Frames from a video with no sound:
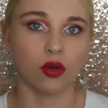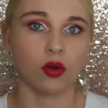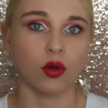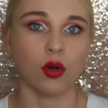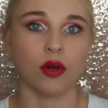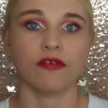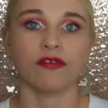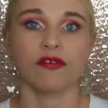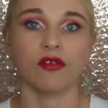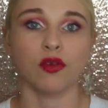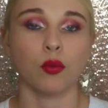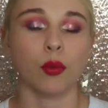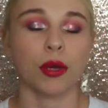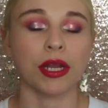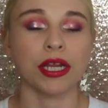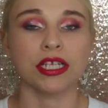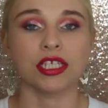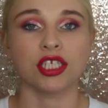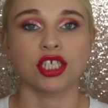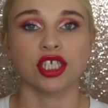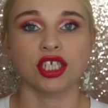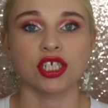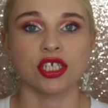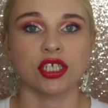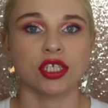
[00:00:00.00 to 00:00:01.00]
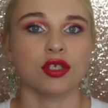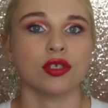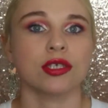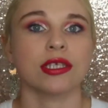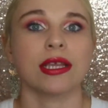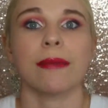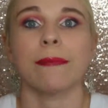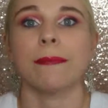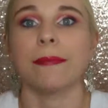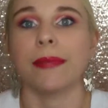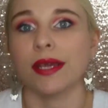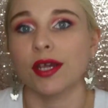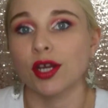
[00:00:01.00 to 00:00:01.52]
or if you wanted to just use
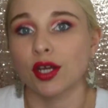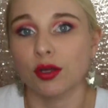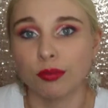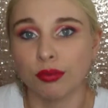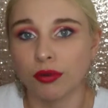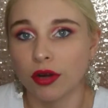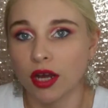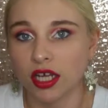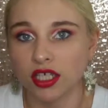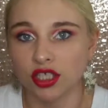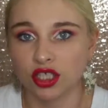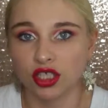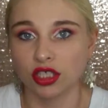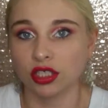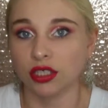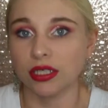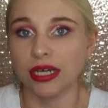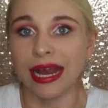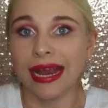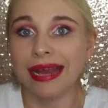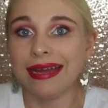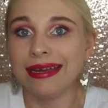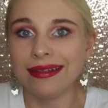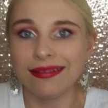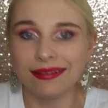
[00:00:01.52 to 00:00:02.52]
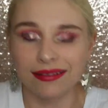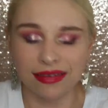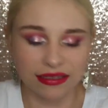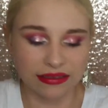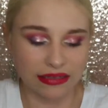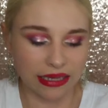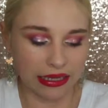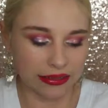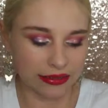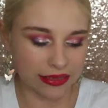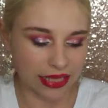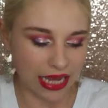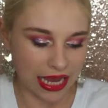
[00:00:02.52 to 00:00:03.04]
a bigger brush or anything
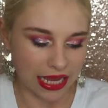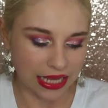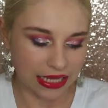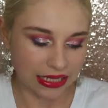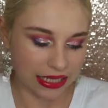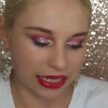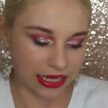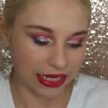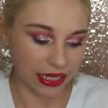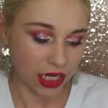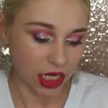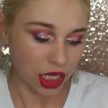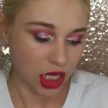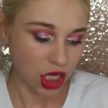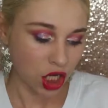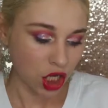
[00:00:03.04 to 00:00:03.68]
like that, like,